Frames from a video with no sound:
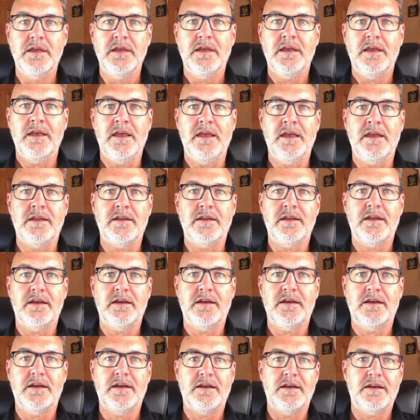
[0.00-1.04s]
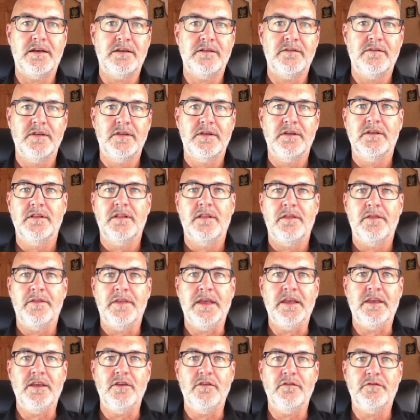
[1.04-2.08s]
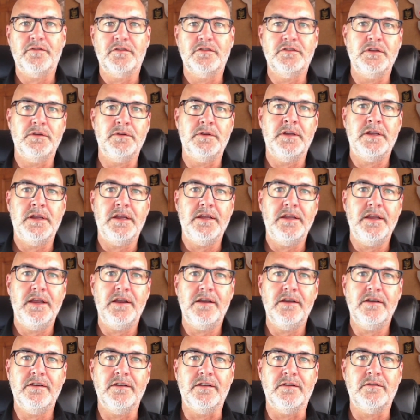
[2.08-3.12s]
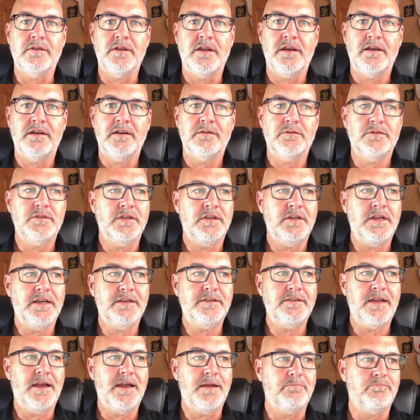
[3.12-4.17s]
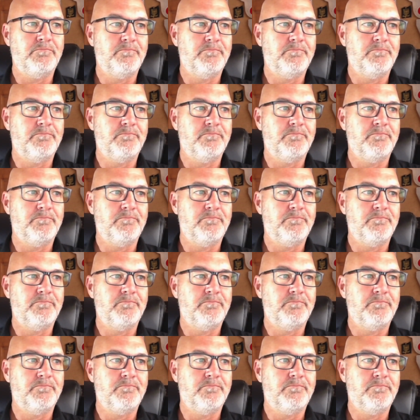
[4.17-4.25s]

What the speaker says: And thank you for tuning in here, and we'll see you next time.